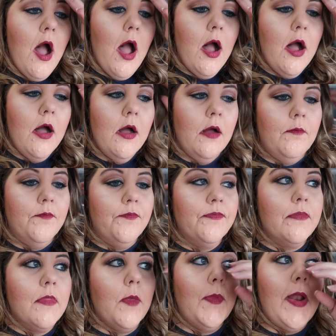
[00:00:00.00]
Um,
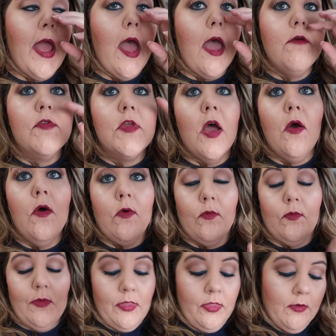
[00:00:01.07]
but I have,
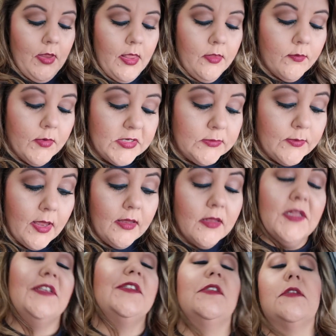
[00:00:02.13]
oh, the, and the reason I
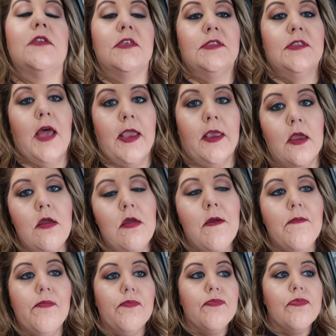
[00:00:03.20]
get these is because, like,
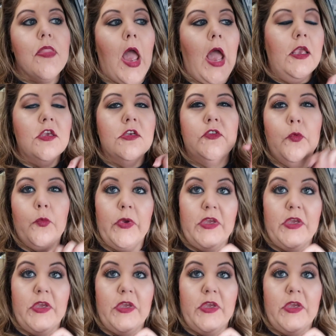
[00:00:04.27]
I use the